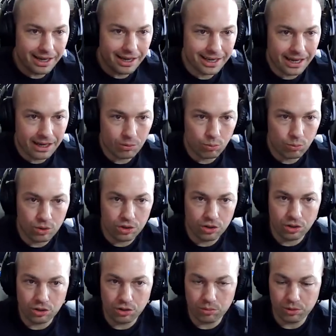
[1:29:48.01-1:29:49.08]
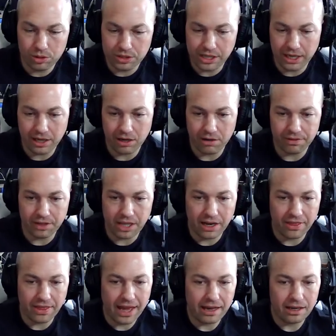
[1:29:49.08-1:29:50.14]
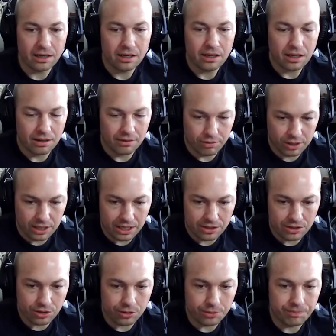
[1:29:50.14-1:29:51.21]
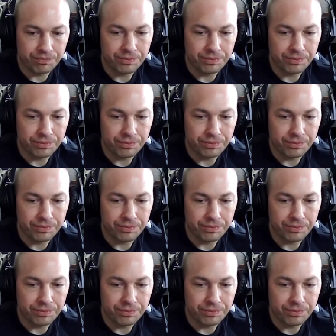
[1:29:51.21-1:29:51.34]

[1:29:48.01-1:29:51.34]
Again, we'll take care of a lot of that if we need to.